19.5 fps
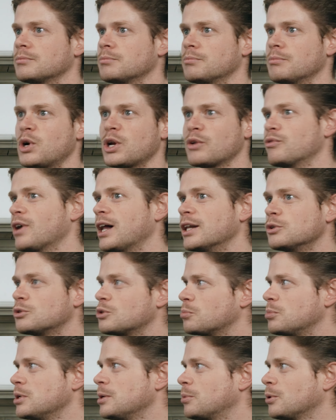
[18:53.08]
bring value
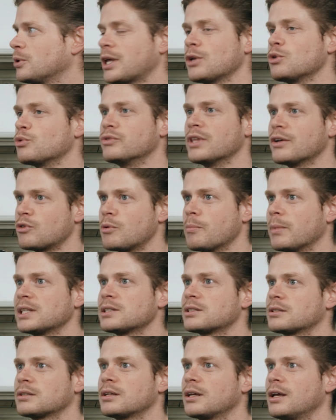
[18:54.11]
to people that you've never
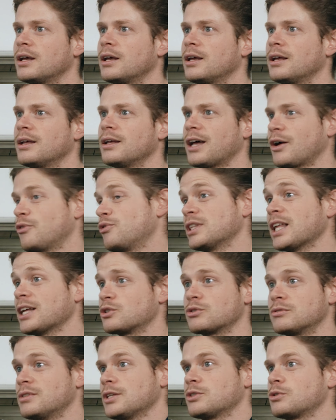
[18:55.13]
met. I think
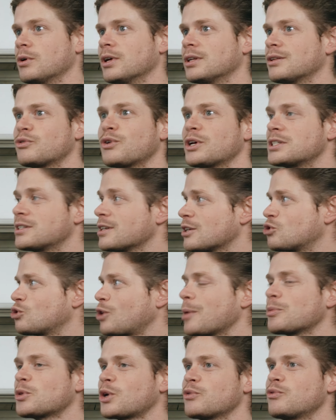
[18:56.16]
that's great. If I see a
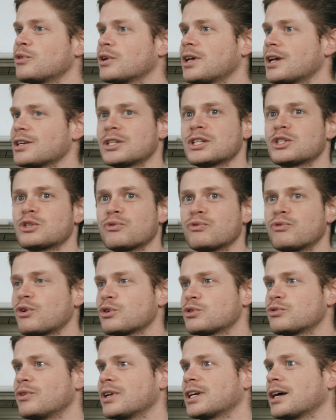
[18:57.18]
Stripe notification, it's the
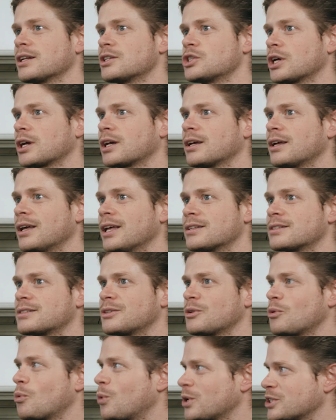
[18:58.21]
first thing I check
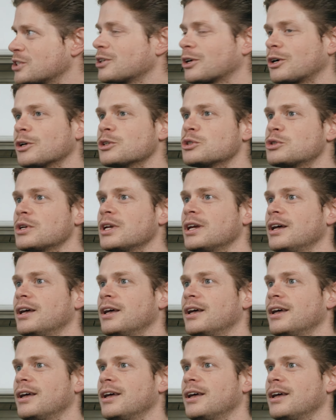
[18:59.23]
is what's the country?